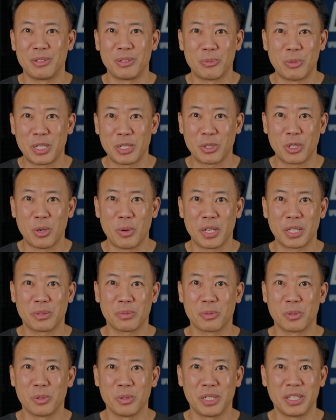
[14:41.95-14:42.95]
When you're going
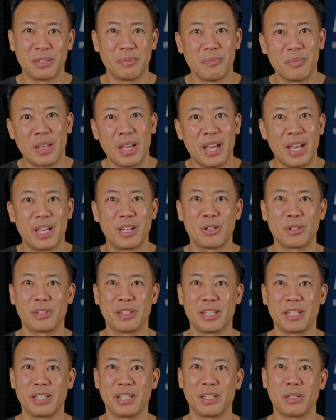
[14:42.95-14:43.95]
through it and you're
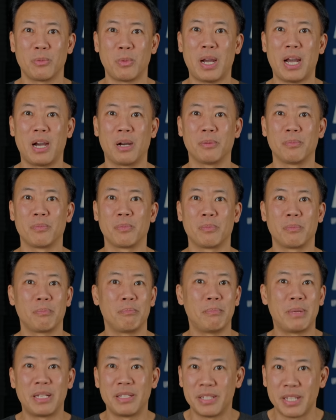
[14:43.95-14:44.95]
thinking, wow,
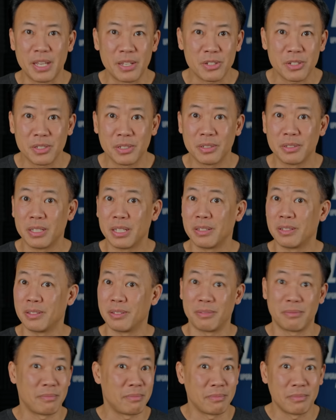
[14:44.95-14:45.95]
meditation, that
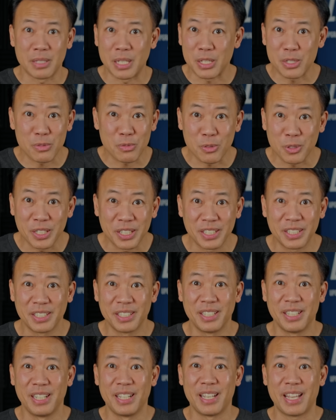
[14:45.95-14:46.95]
that's
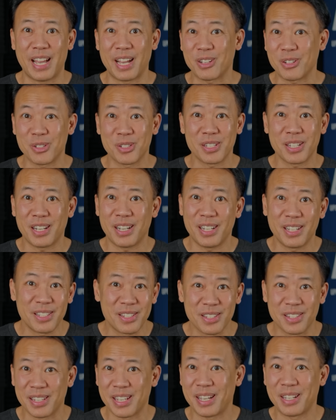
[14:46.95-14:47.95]
free.
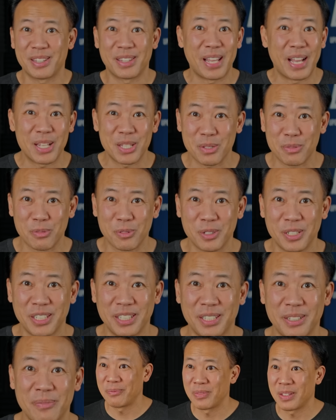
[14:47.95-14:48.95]
Exercise, that that's
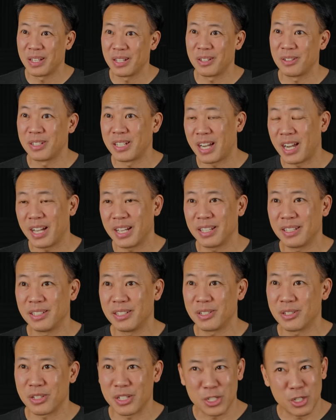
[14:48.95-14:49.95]
free. Your diet
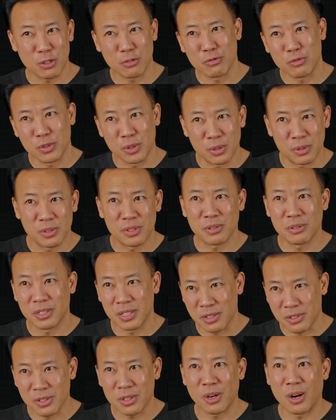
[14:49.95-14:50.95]
is, is your food, so it
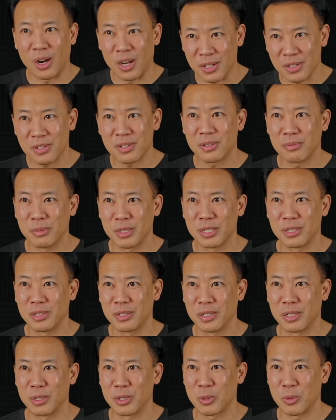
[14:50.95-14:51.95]
does cost, but
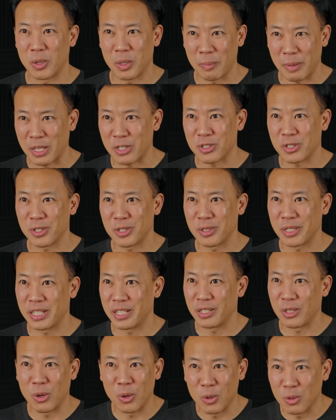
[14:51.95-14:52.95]
you know, you want to make sure you're
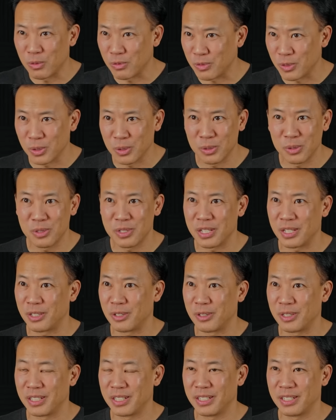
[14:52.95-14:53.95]
eating whole foods and
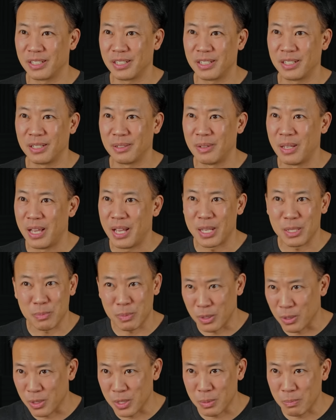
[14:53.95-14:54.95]
you're eating uh, as
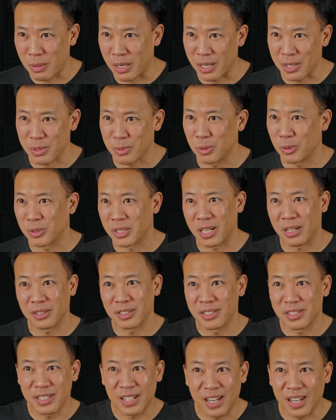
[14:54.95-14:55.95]
pure as possible without
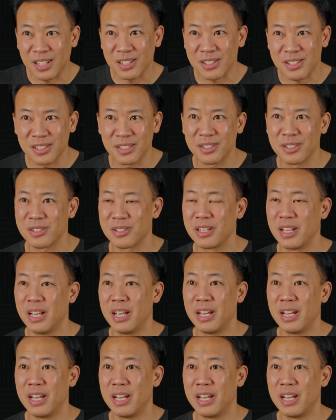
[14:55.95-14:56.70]
the toxins.